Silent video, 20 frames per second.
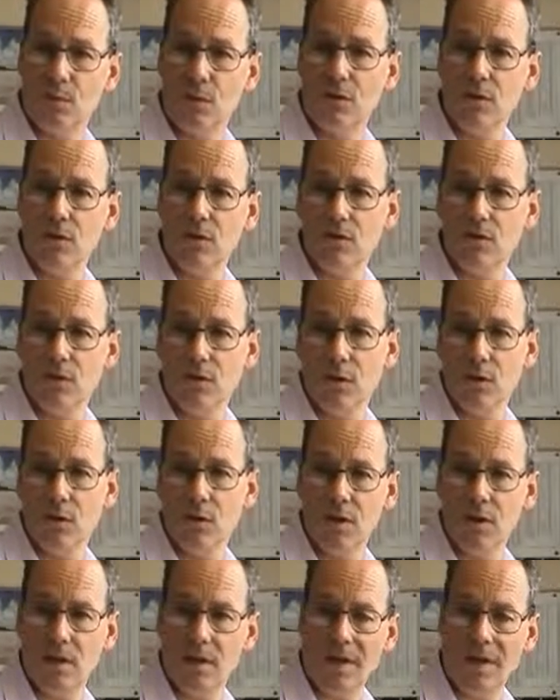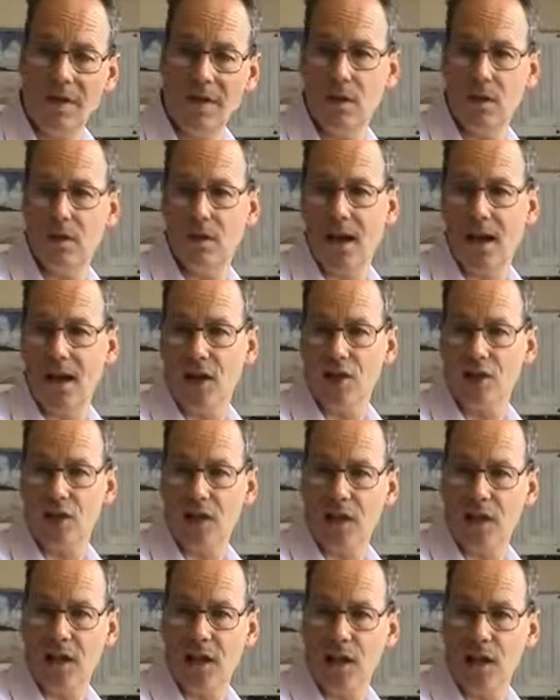because frequently they don't
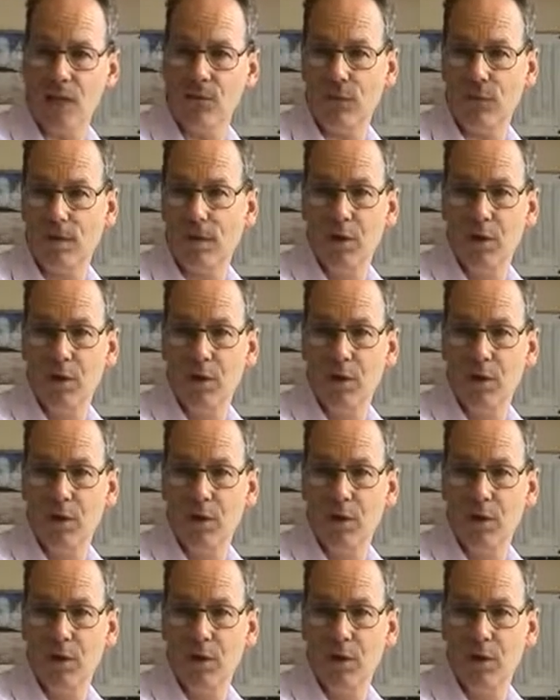actually have